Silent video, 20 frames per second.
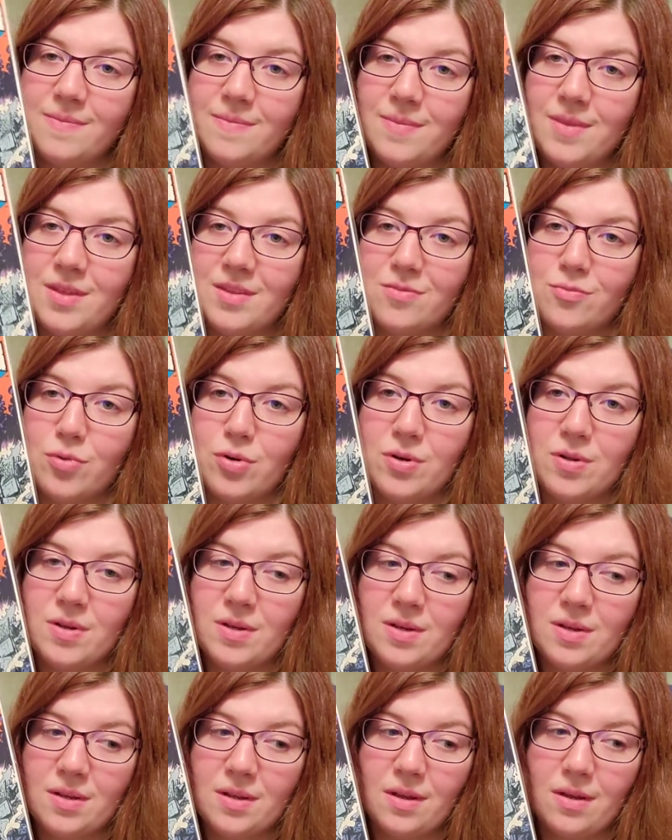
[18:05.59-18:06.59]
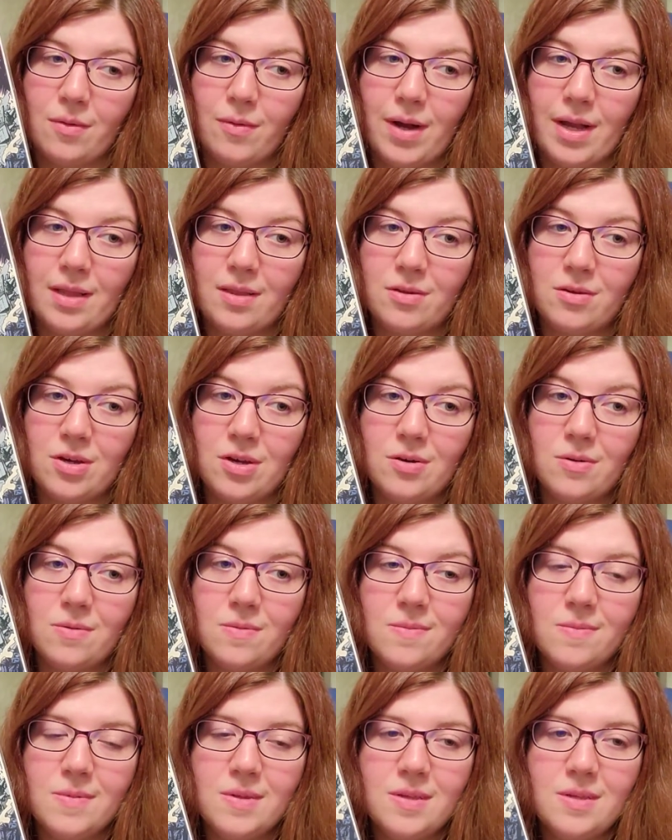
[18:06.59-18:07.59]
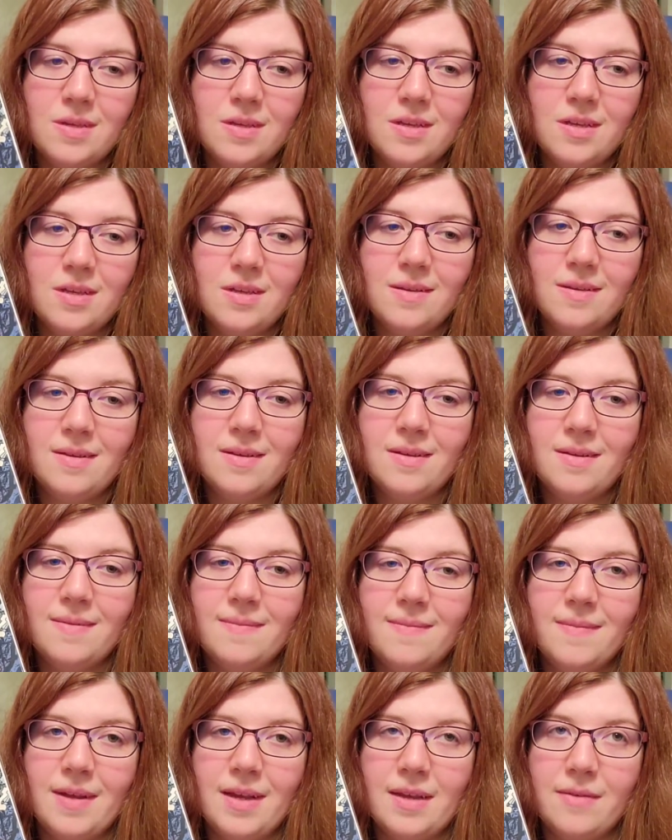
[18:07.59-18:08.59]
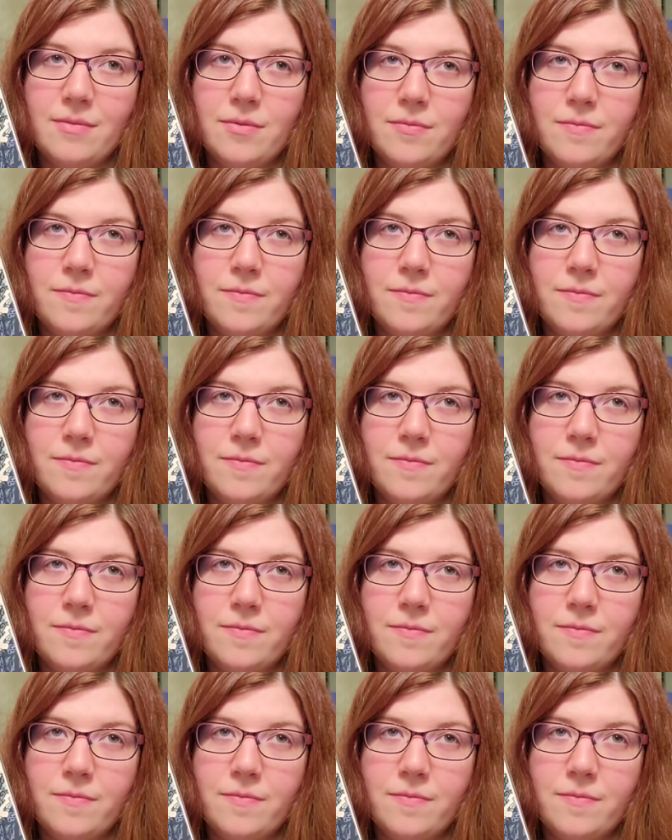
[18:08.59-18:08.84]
this run a while ago. I